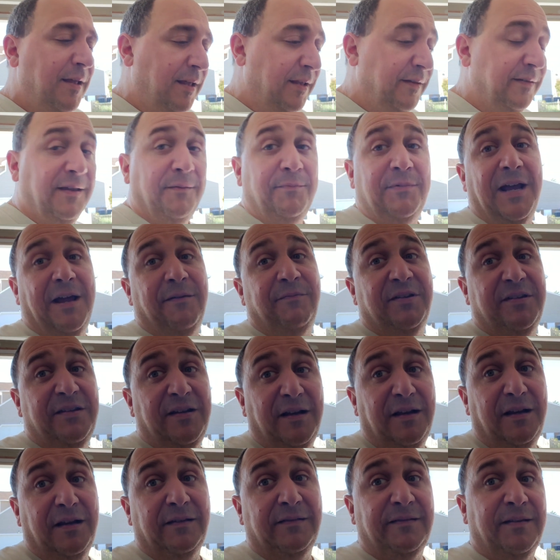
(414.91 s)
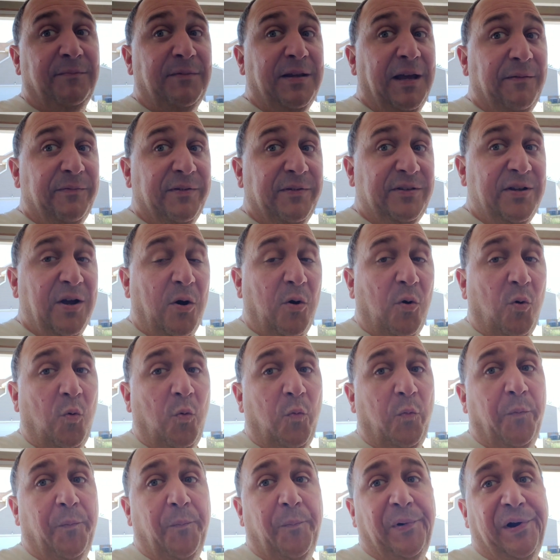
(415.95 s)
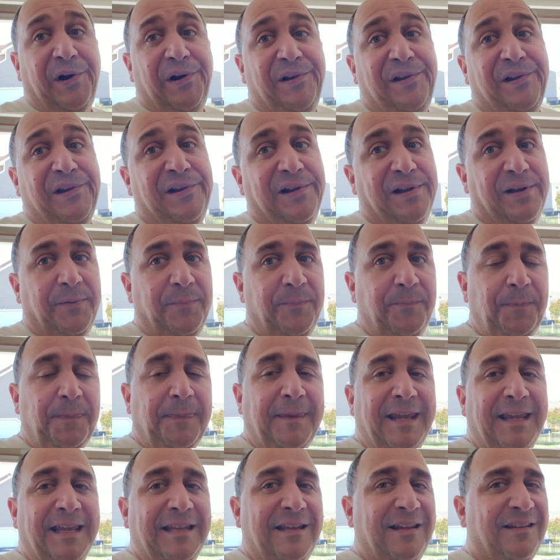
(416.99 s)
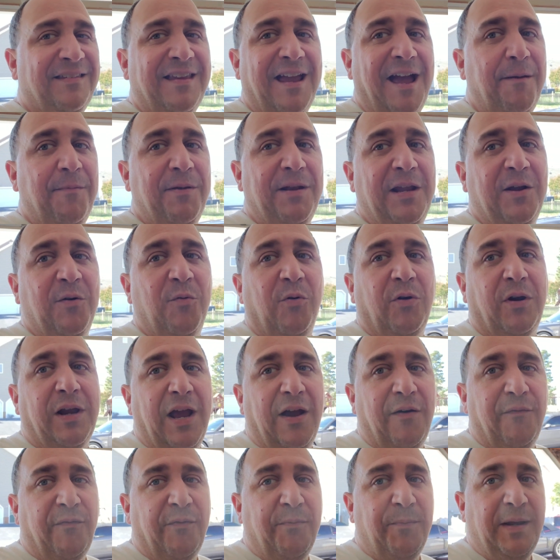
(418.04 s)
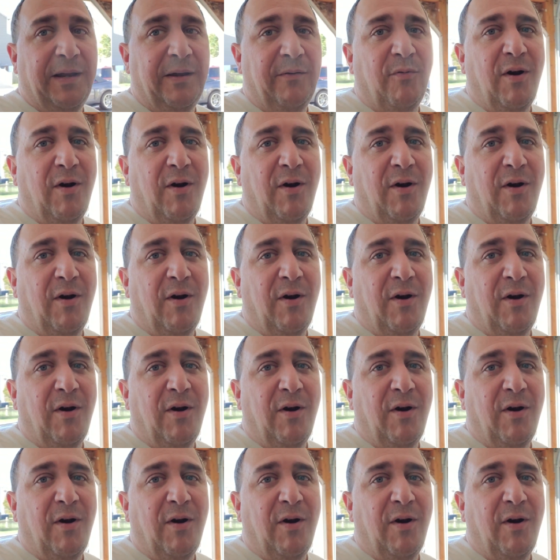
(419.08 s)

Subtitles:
Sometimes it does, sometimes it don't, but you know, this time it didn't work out for me.